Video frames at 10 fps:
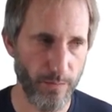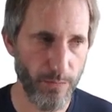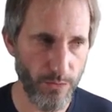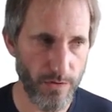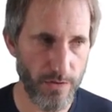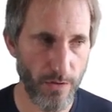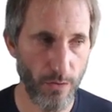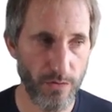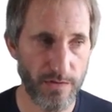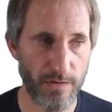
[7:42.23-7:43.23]
reboot the
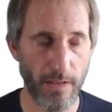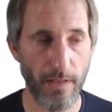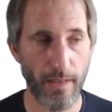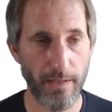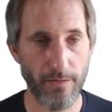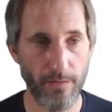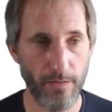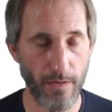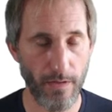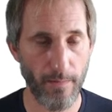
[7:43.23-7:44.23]
host and
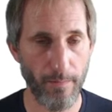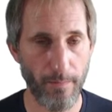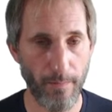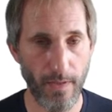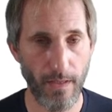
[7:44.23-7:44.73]
later um,